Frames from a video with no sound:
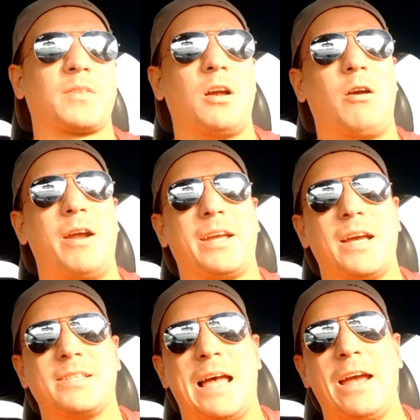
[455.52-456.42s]
Alright
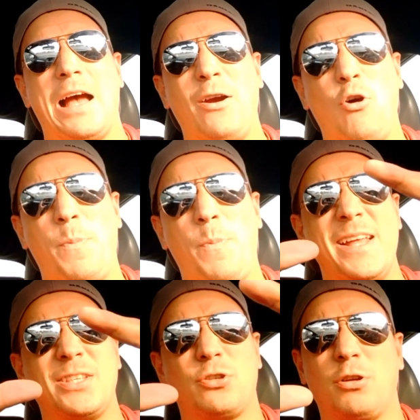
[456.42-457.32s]
guys, I hope I
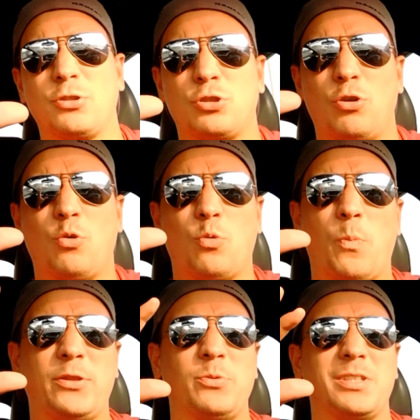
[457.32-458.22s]
answered also
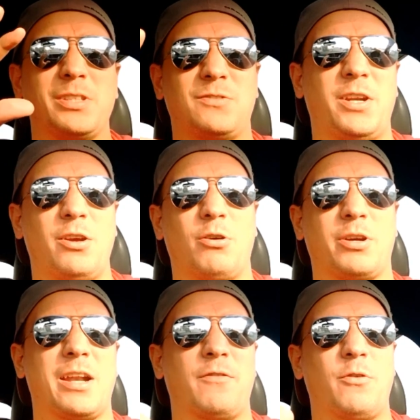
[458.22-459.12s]
by doing this video
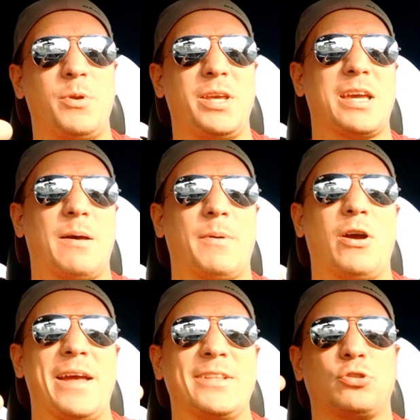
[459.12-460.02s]
kind of a recap. I'll
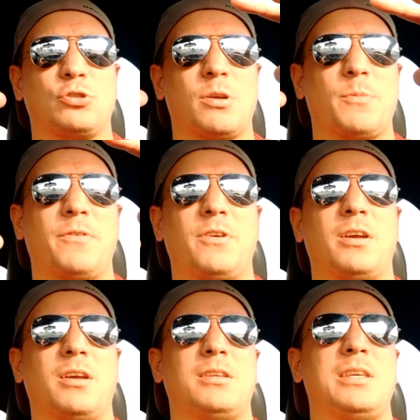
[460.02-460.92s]
answer some of
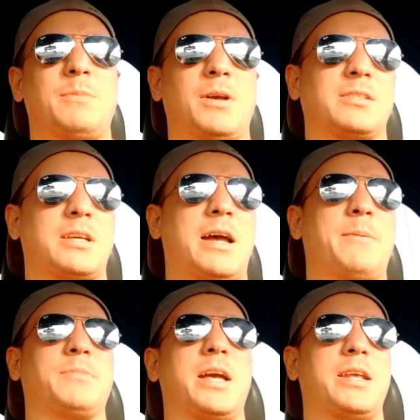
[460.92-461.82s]
the emails that
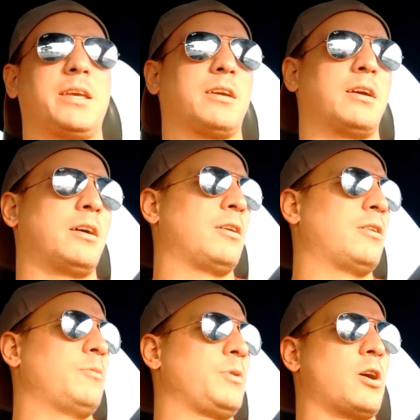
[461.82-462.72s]
I'm getting
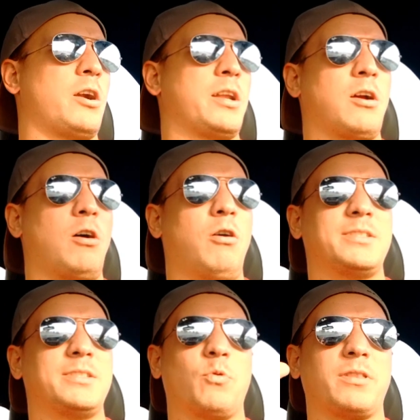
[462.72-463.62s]
regarding,
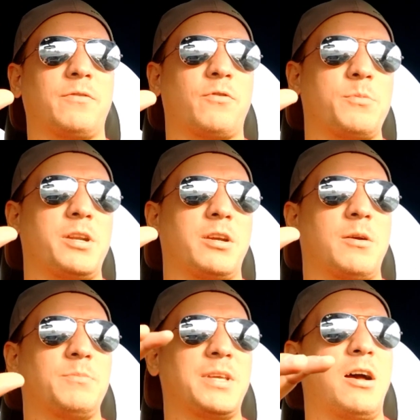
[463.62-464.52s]
is it worth it for me to
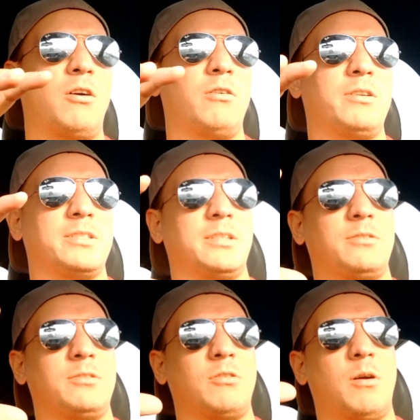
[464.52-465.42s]
come down? Is it,
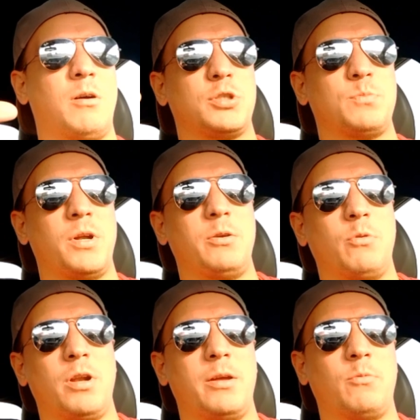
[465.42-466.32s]
how much money
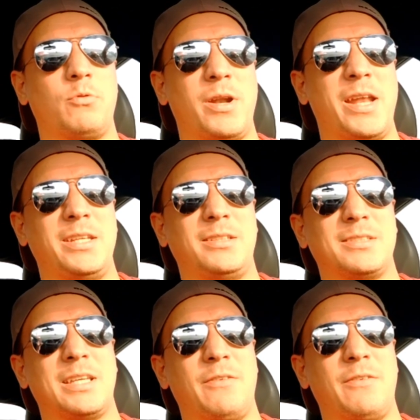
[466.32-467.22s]
would I need to
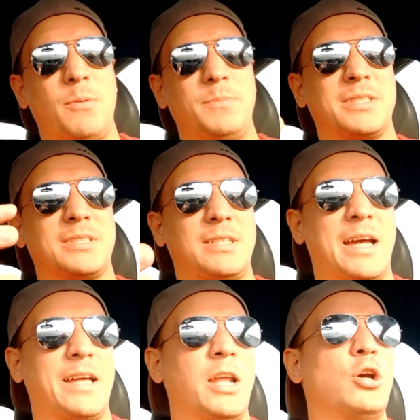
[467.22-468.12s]
save up, this and
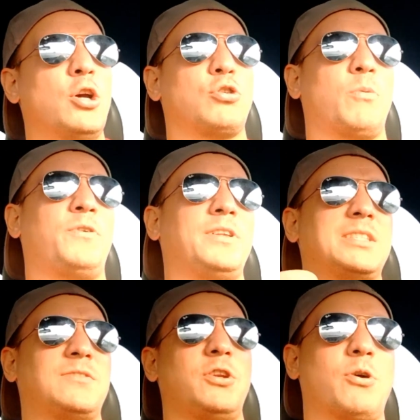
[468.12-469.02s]
that. So hopefully
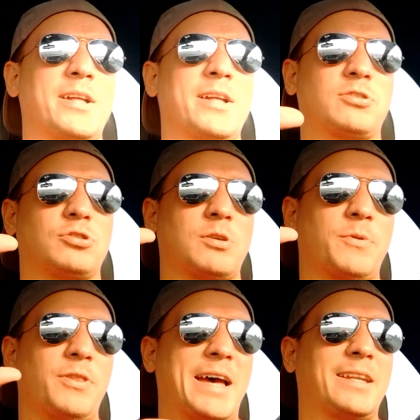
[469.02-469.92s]
this video answers some
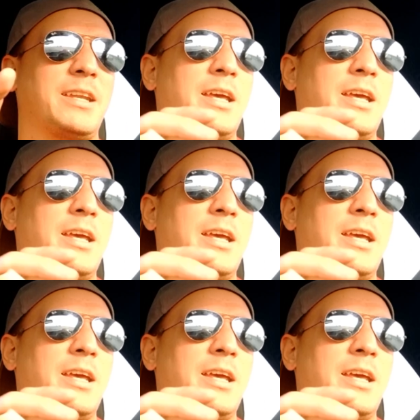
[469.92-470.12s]
of that.